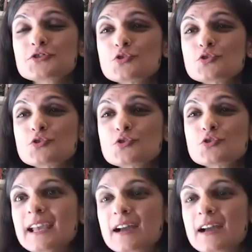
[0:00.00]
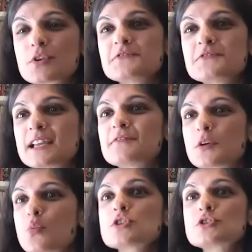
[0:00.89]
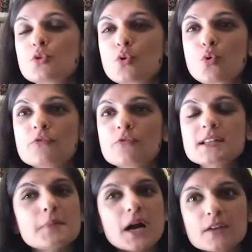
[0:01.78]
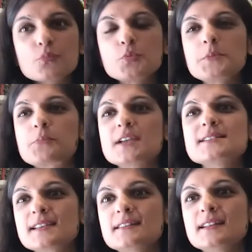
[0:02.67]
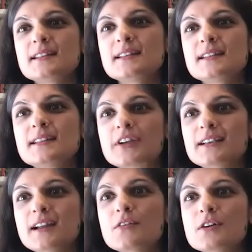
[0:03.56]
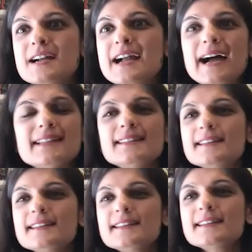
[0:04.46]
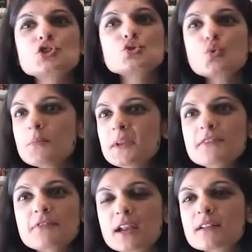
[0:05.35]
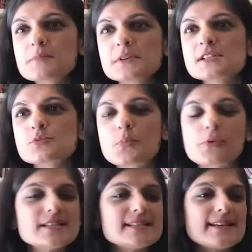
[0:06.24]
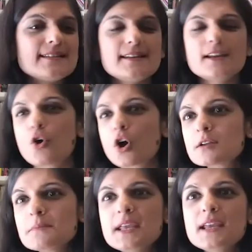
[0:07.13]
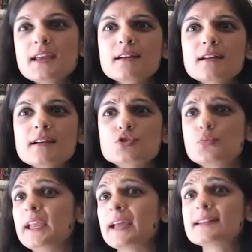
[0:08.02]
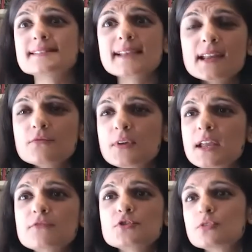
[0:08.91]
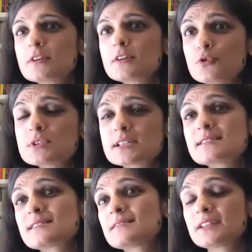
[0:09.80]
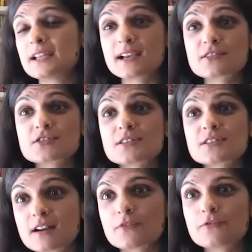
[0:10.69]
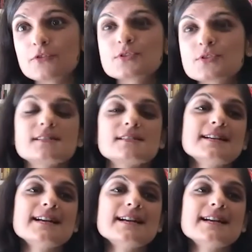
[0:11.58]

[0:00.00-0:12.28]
normally I would have said, if there was no COVID, the market would be pricing in the election right now. I think there are just so many variables. We're pricing in the economy. Do we get a second wave during flu season? The election is around flu season.